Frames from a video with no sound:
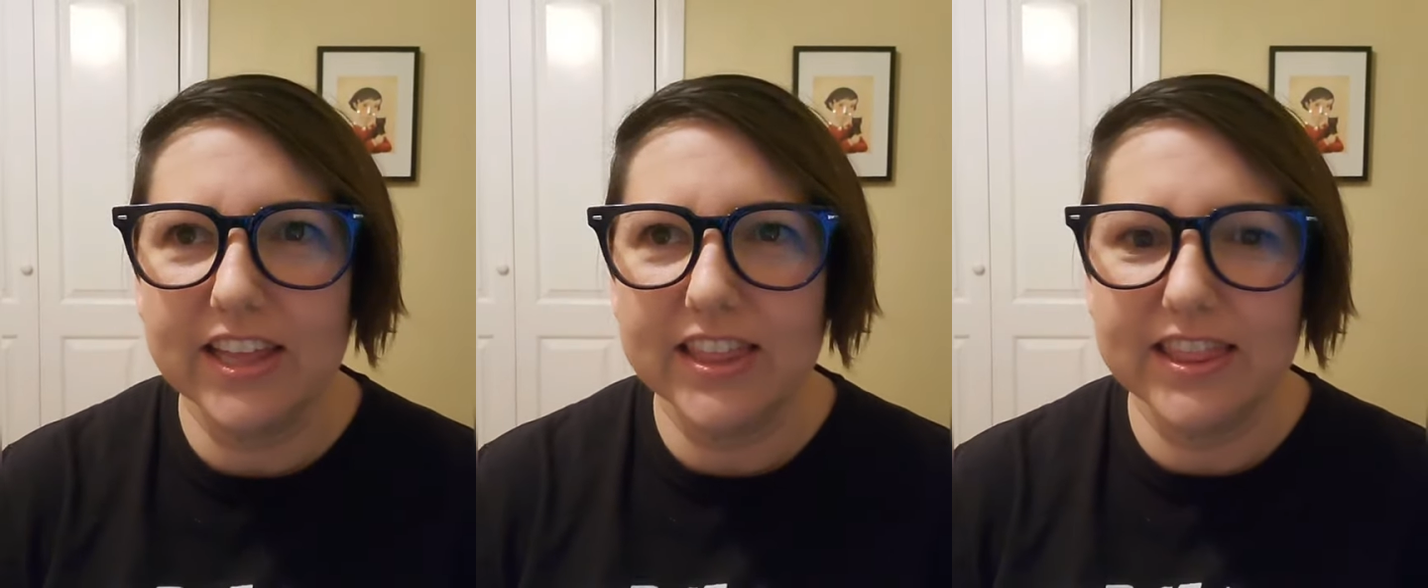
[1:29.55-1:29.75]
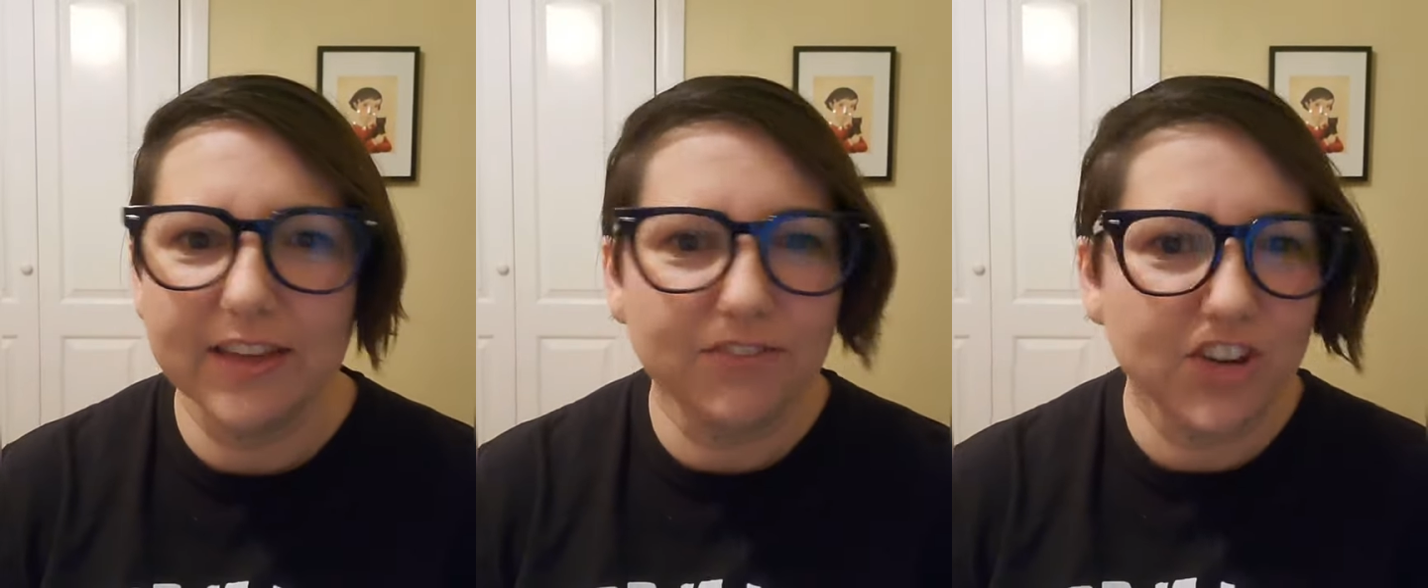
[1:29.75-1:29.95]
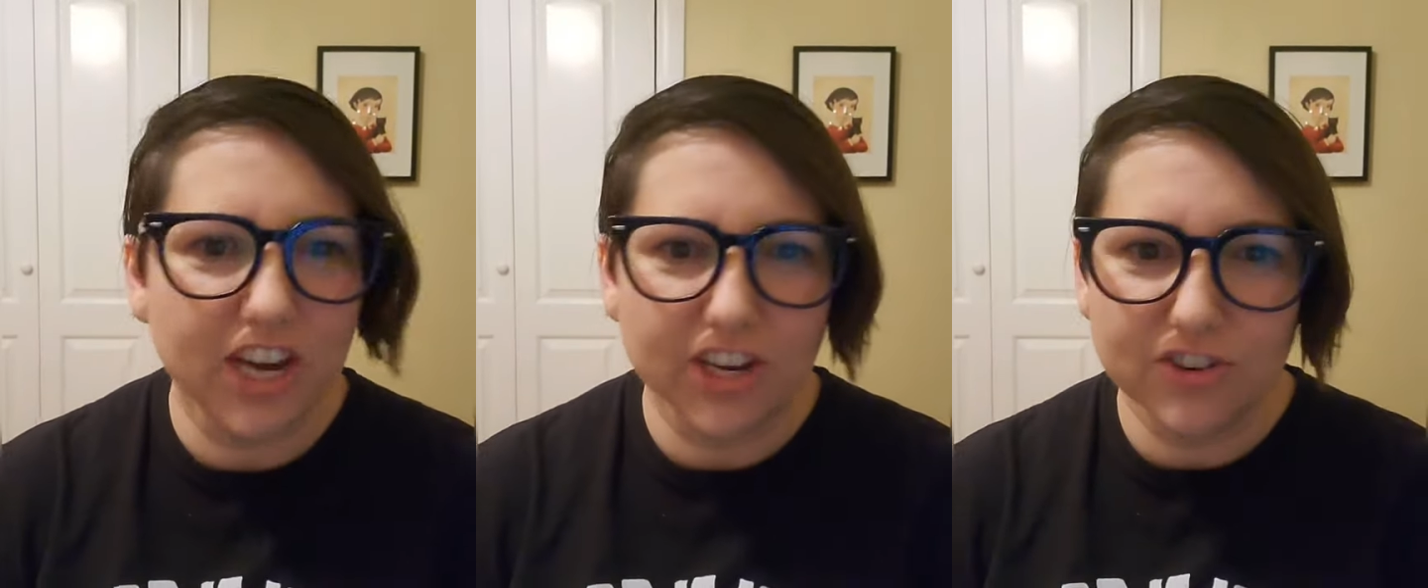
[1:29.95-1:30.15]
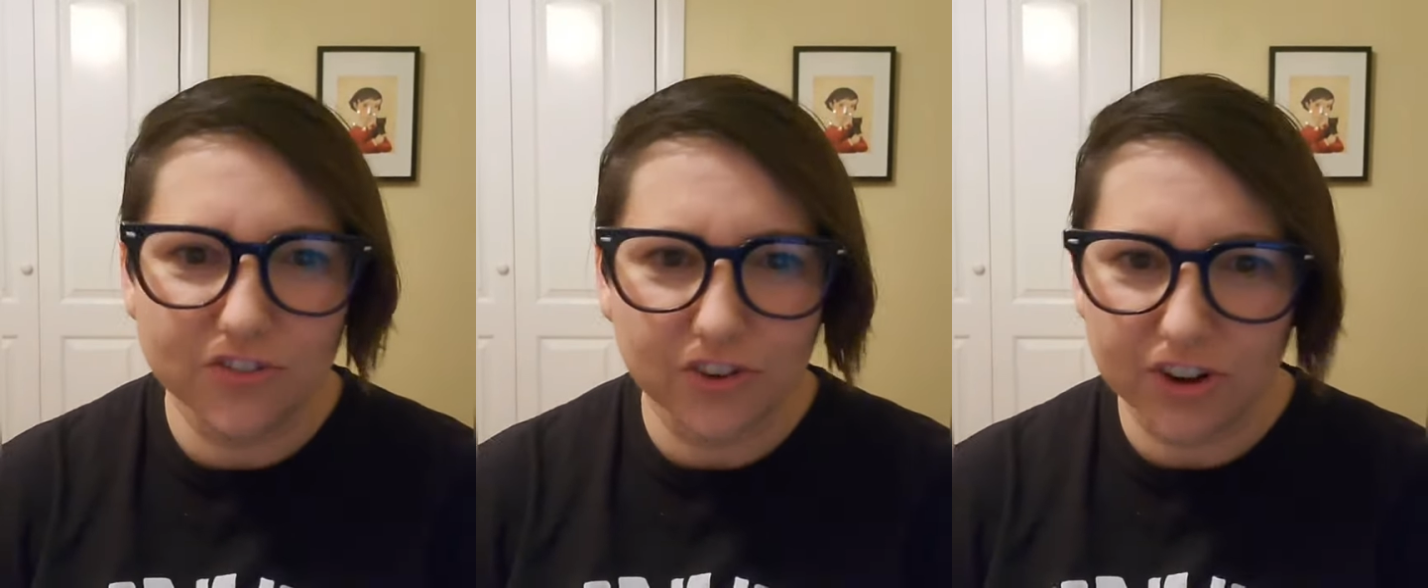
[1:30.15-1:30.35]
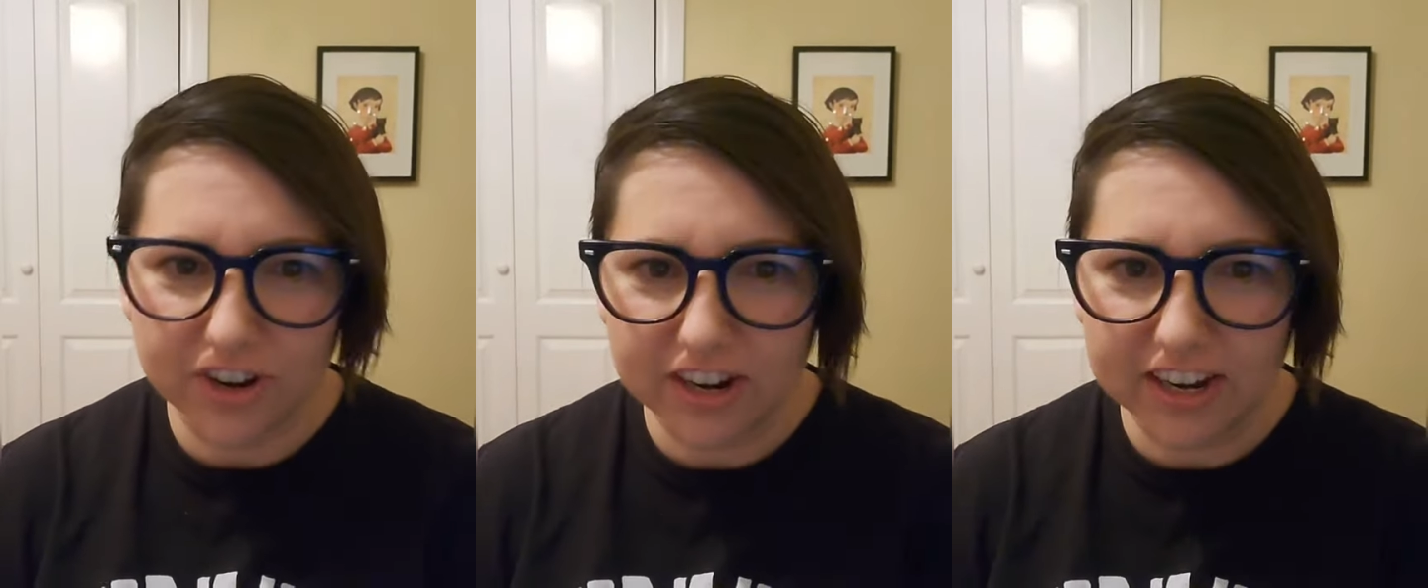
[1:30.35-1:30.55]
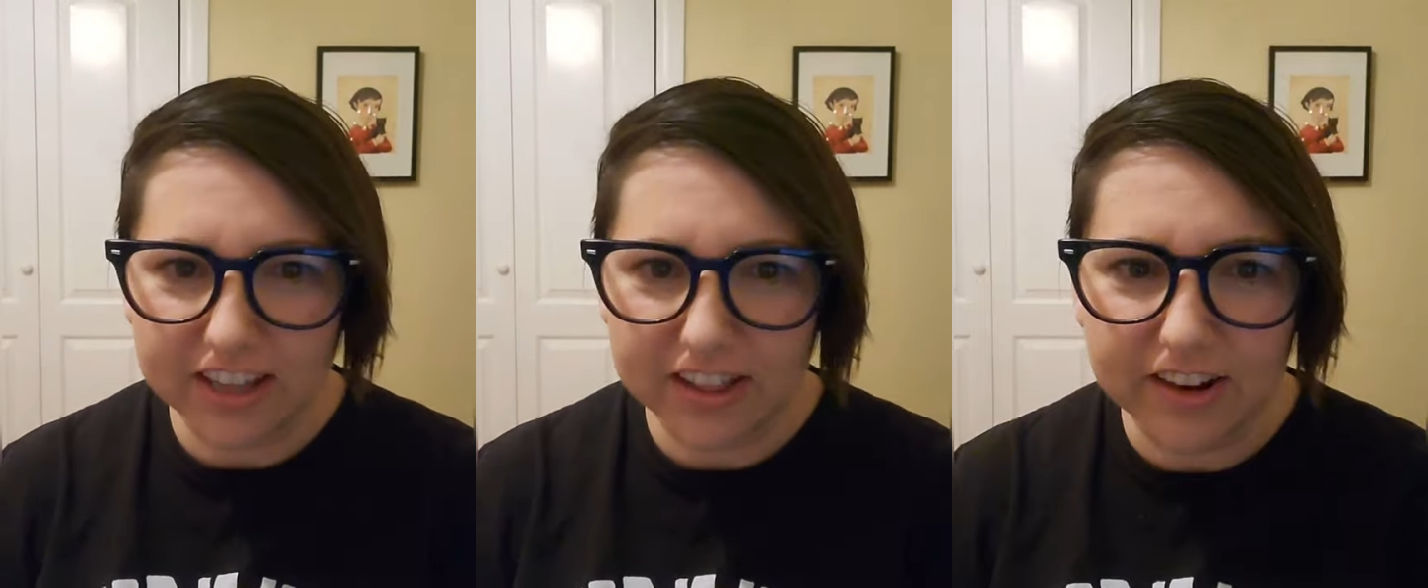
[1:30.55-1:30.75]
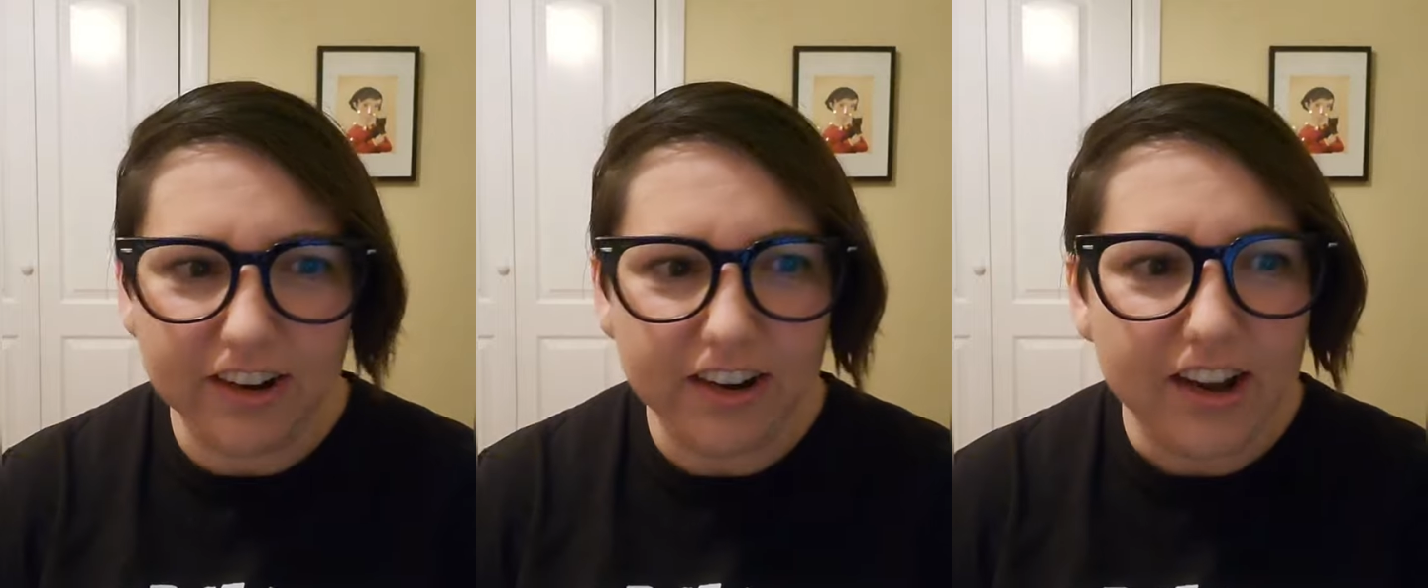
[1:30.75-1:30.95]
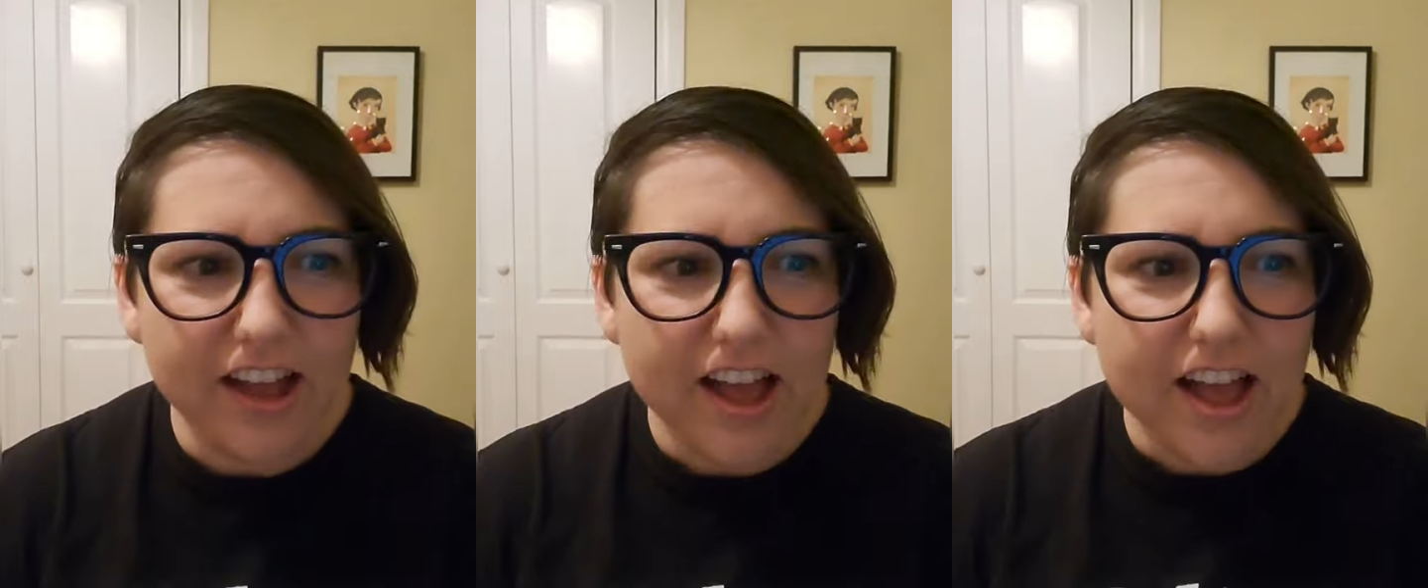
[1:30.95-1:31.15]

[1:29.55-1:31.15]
they've changed for her either.